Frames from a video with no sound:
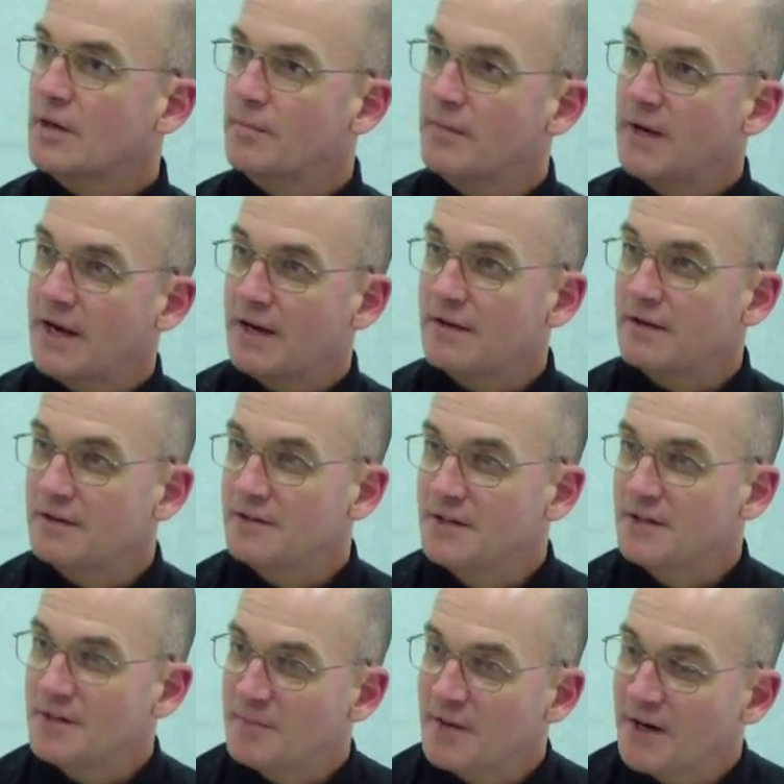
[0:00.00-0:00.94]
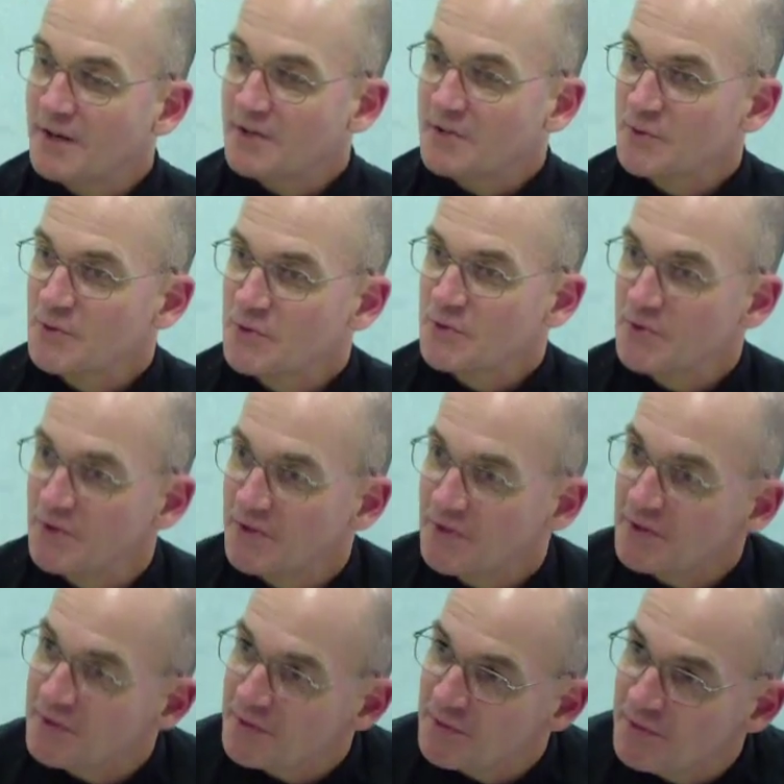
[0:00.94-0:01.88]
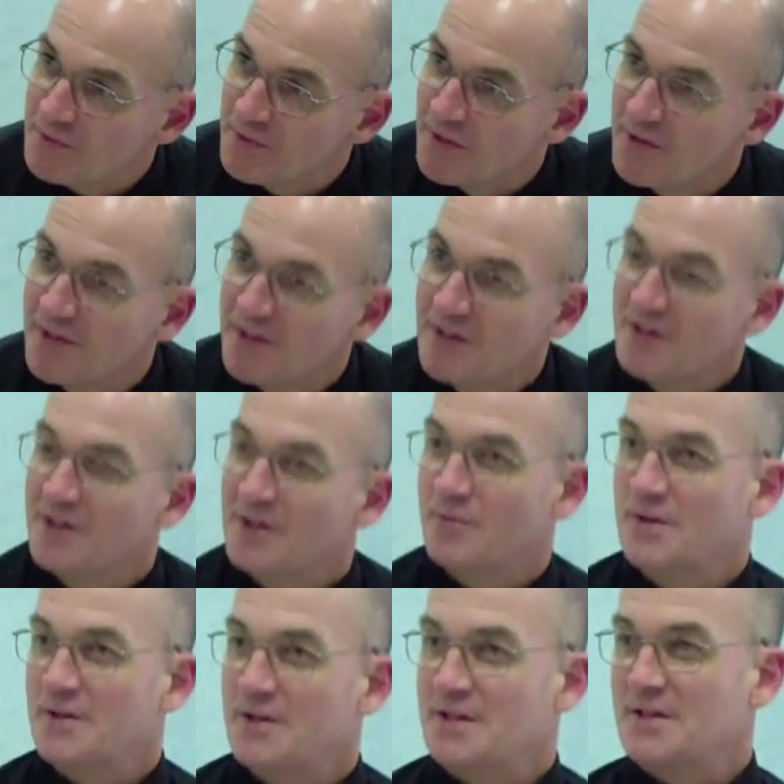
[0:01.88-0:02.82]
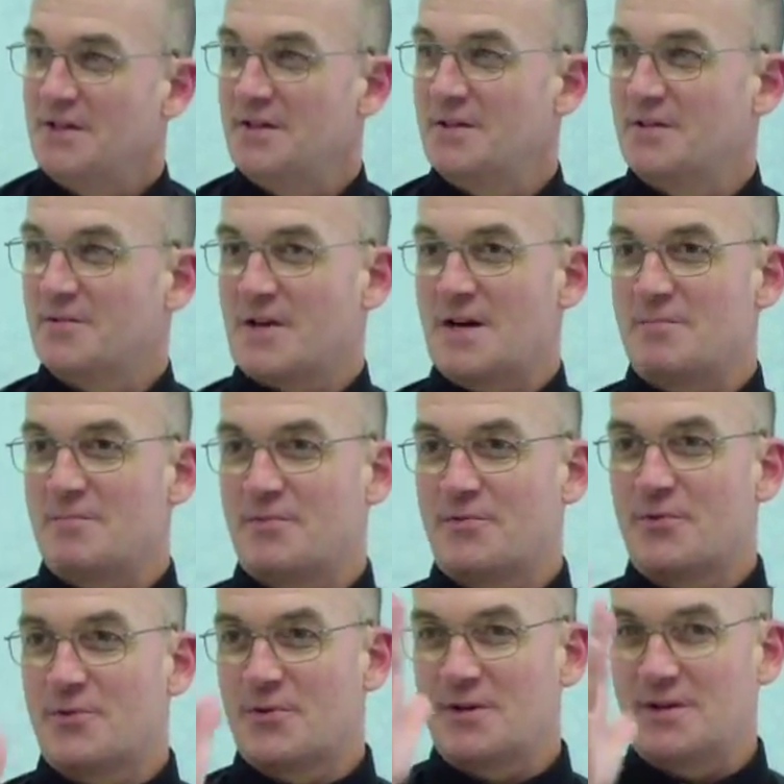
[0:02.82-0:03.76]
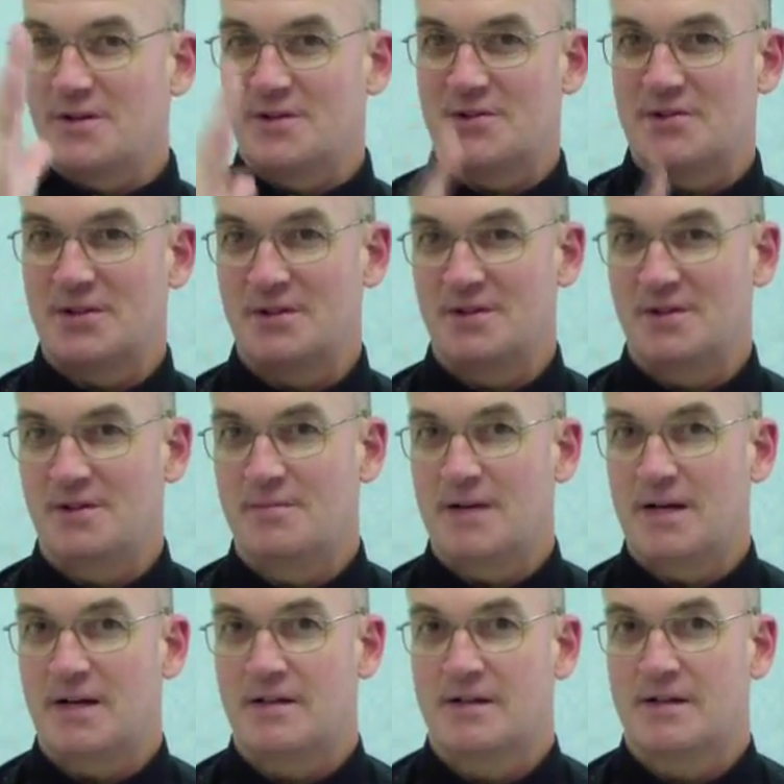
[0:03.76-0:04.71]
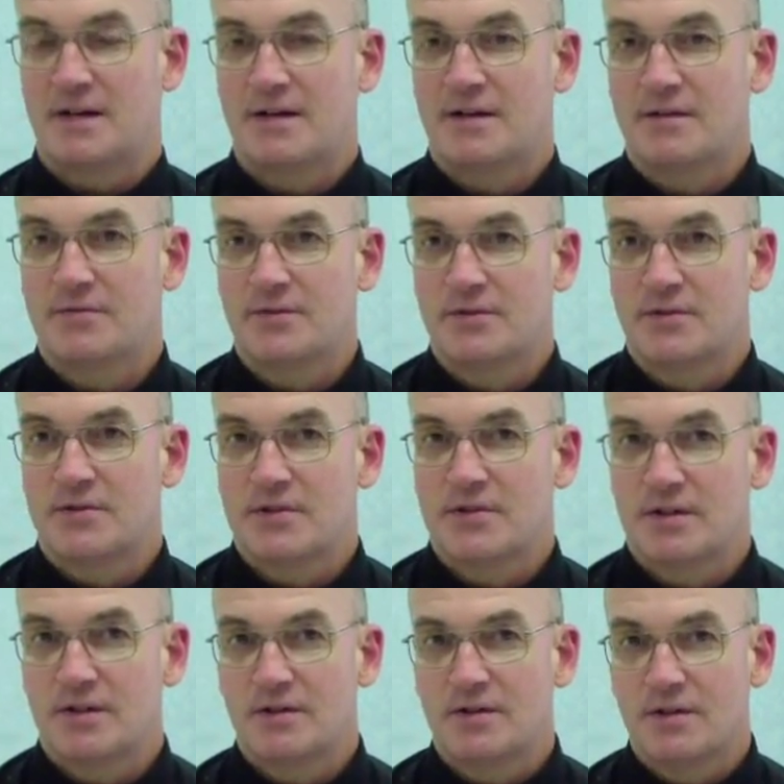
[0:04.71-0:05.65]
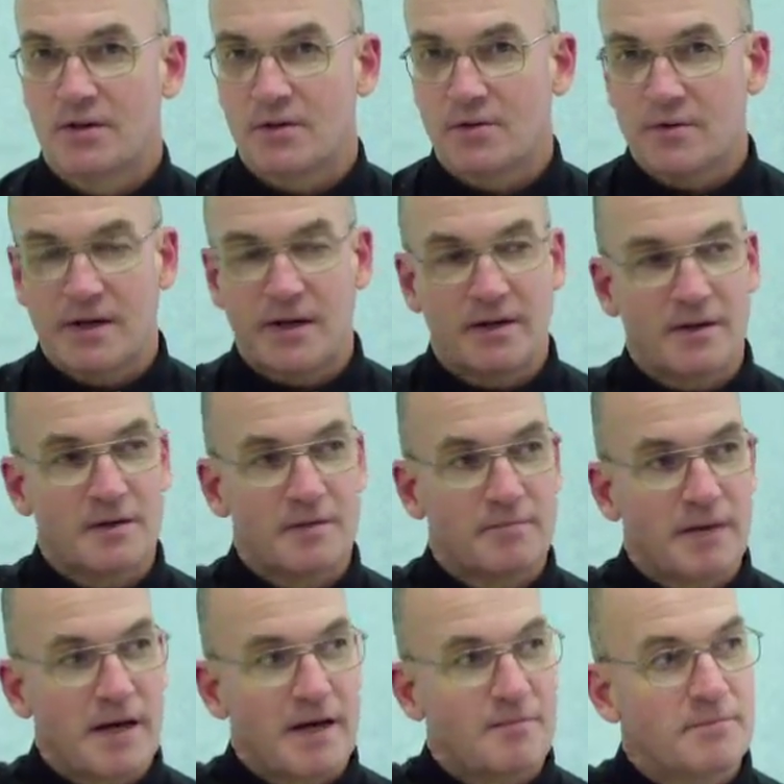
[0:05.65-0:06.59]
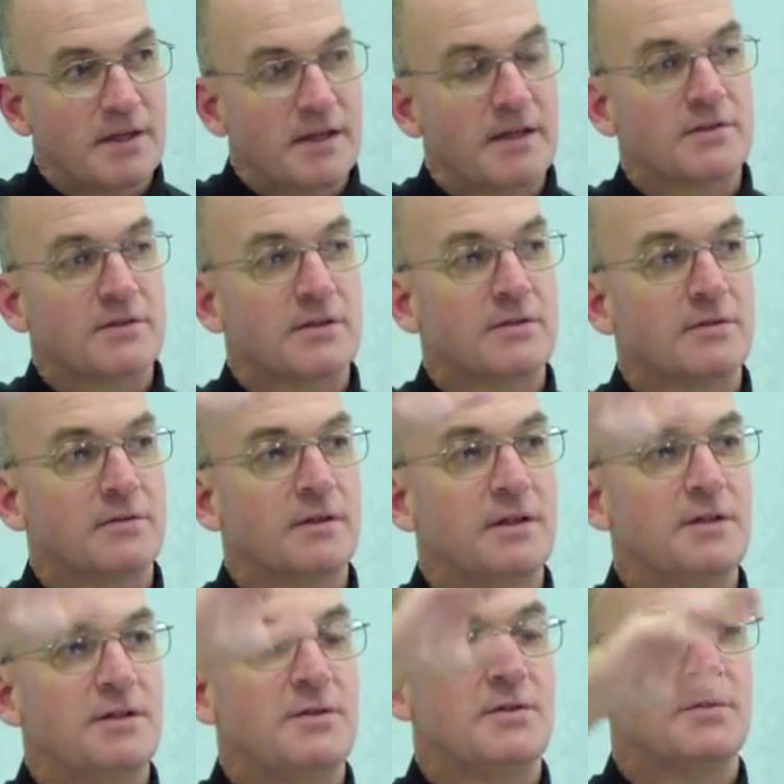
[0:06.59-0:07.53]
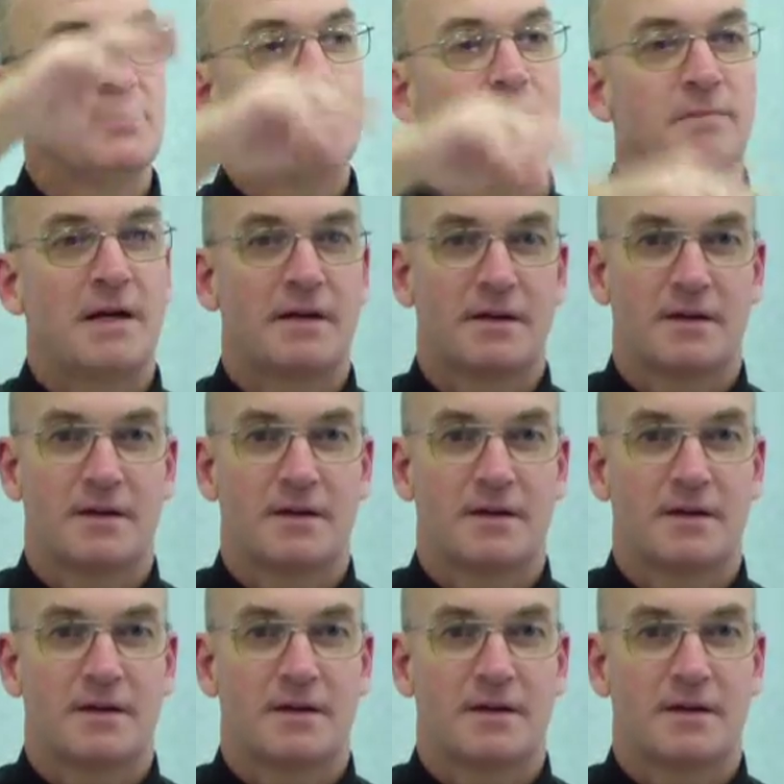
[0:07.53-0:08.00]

commanded the apostles to do, when he, right before he ascended back to heaven, said, "Go out and baptize all nations,